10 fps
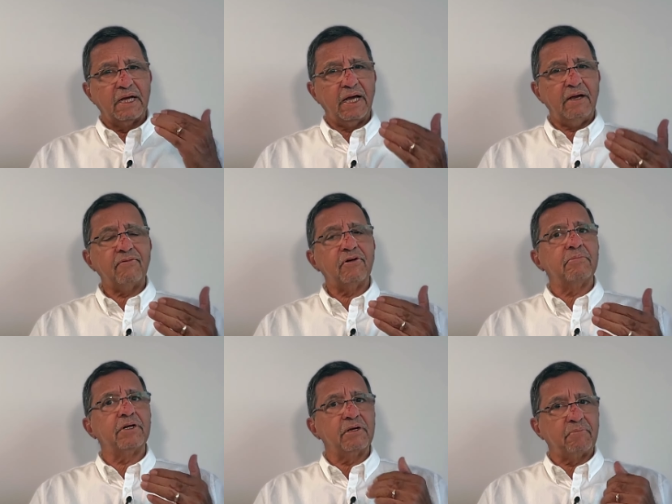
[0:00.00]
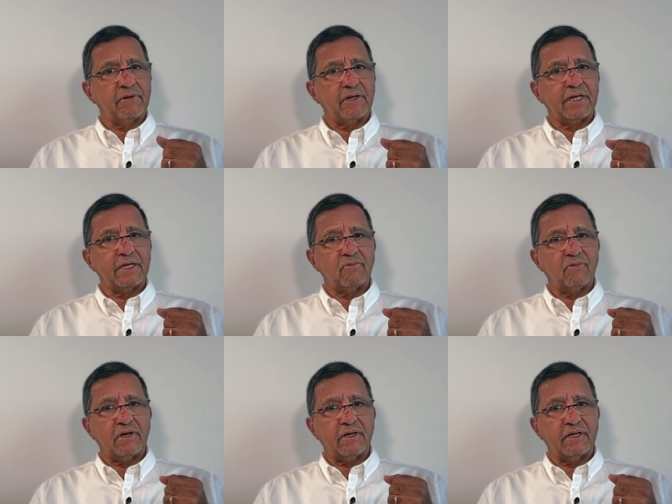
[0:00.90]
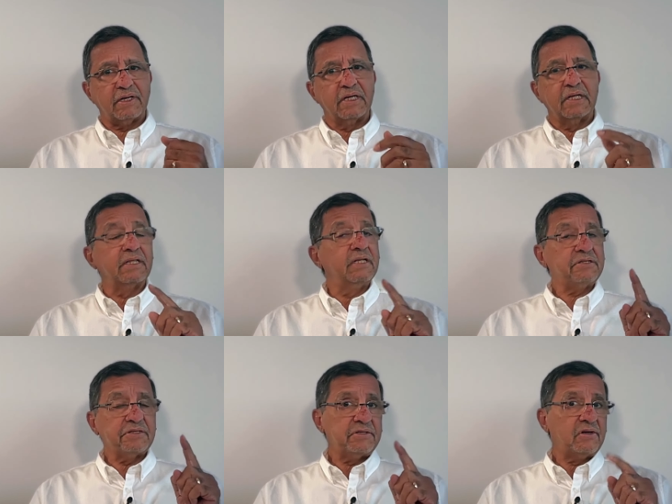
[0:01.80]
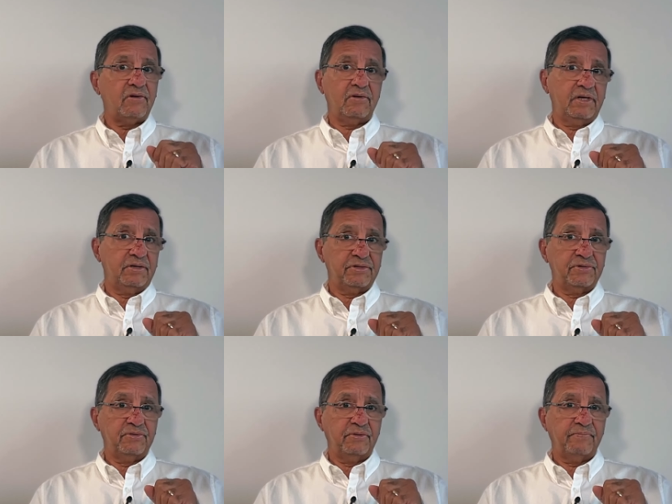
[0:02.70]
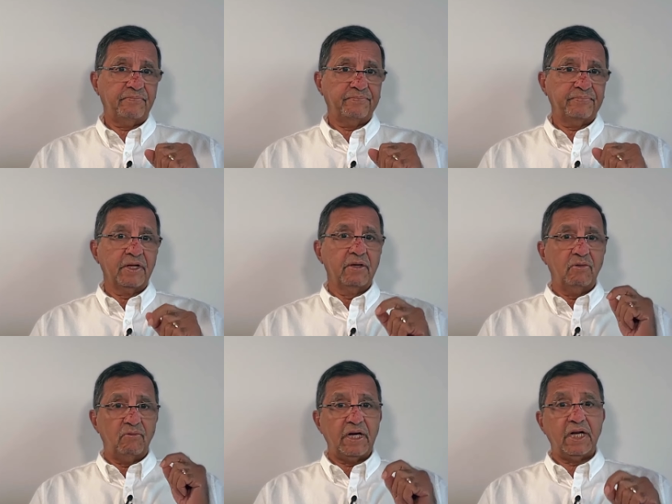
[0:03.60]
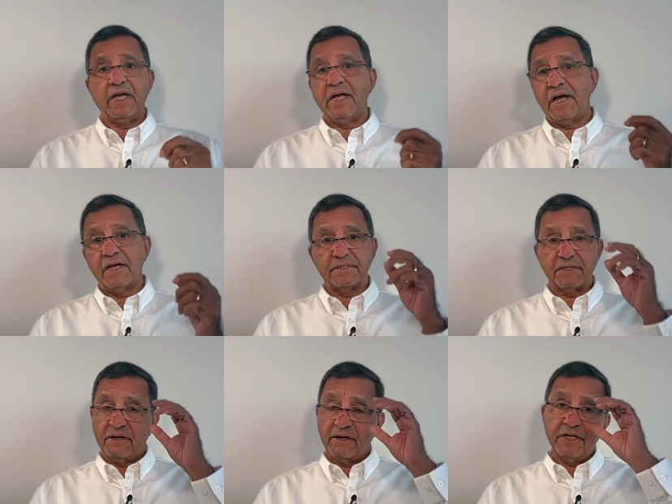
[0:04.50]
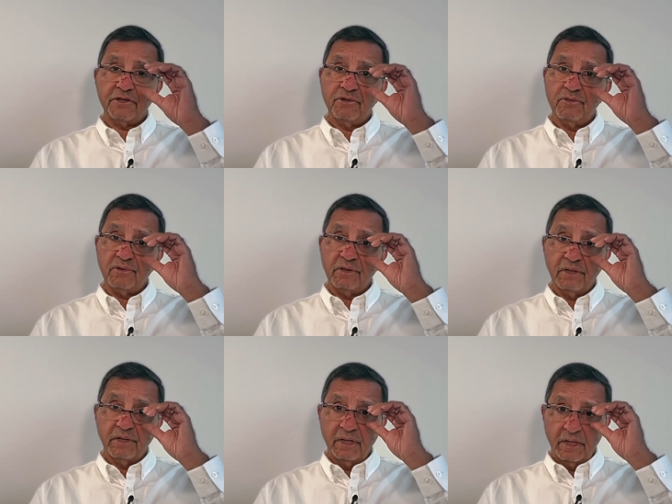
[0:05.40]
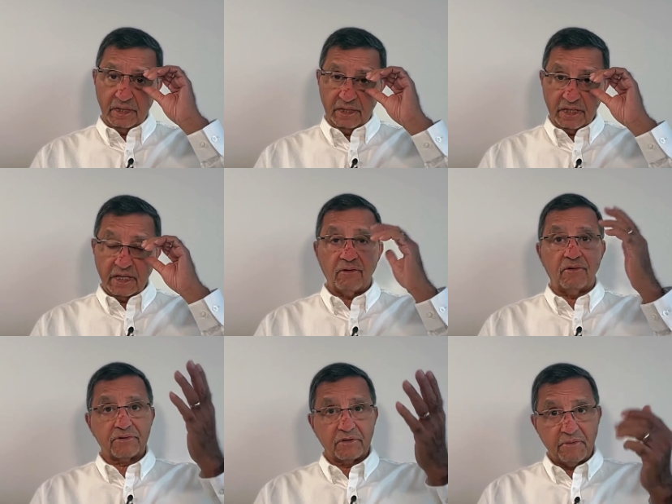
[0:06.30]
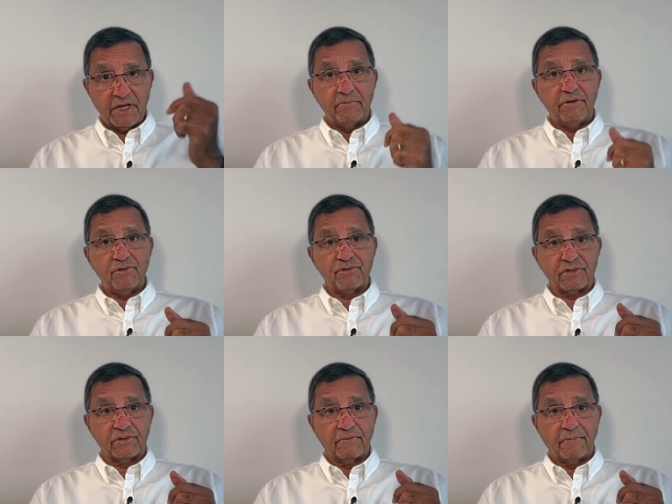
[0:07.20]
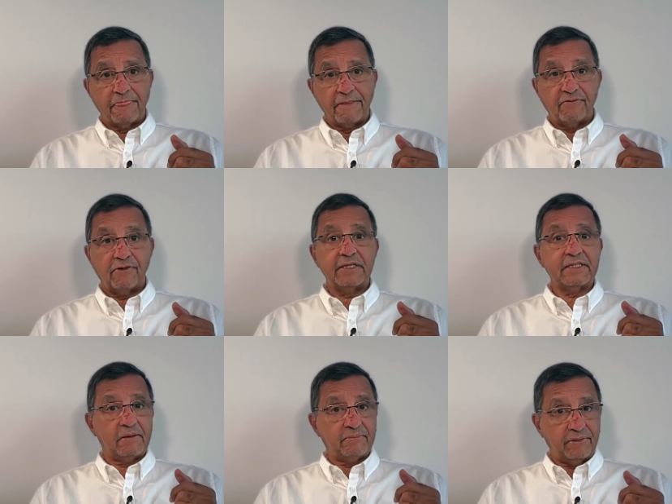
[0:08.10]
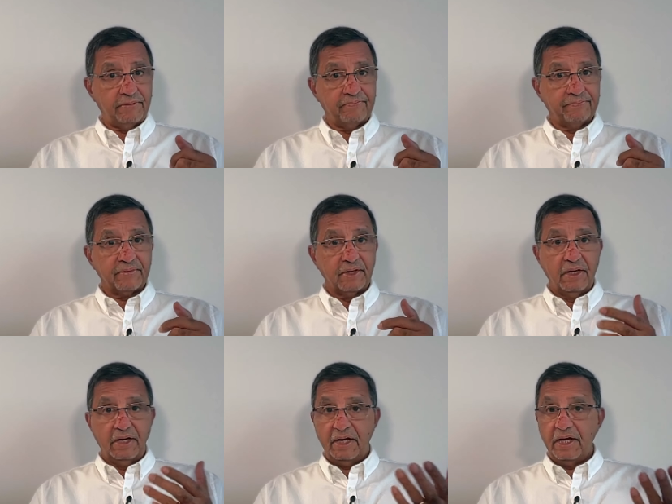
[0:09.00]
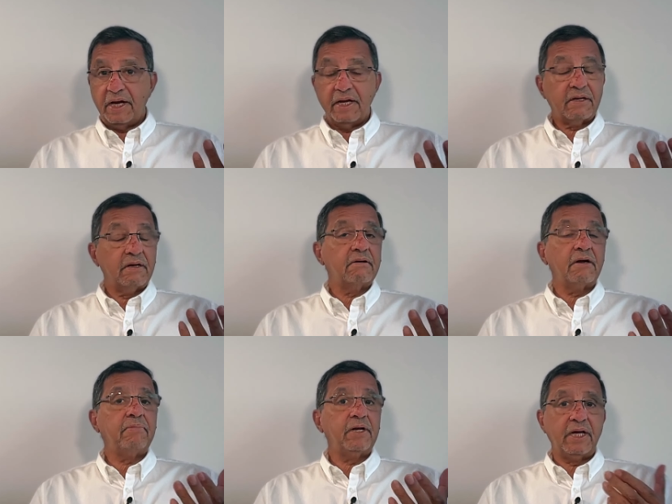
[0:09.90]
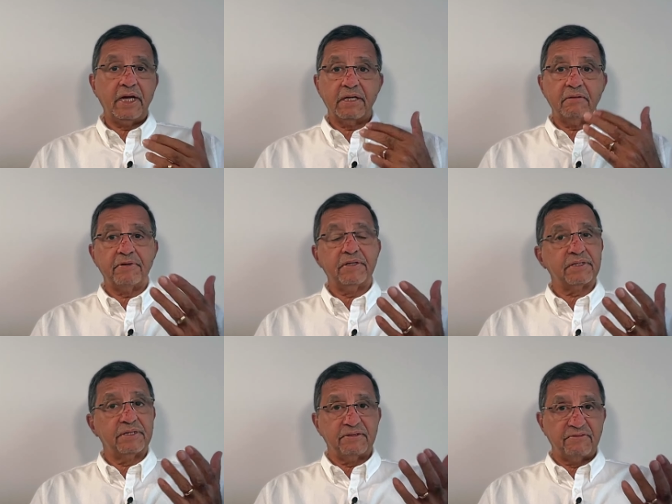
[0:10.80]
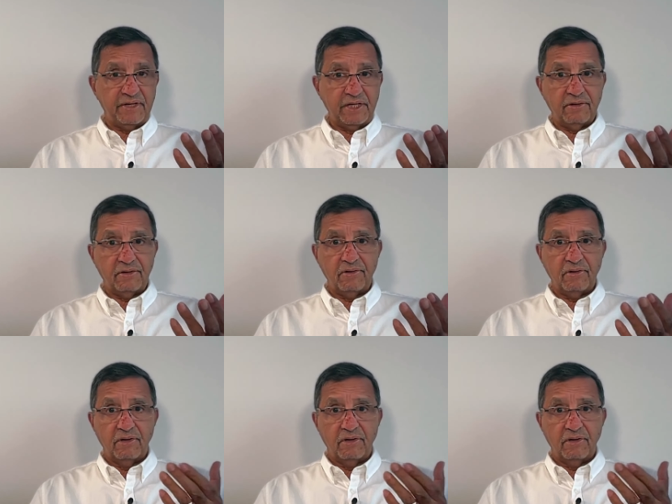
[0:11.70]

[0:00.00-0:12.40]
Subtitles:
ever-manipulated world, this is no longer true. While AI is a great tool, it can also be abused. For example, AI can replicate a person's video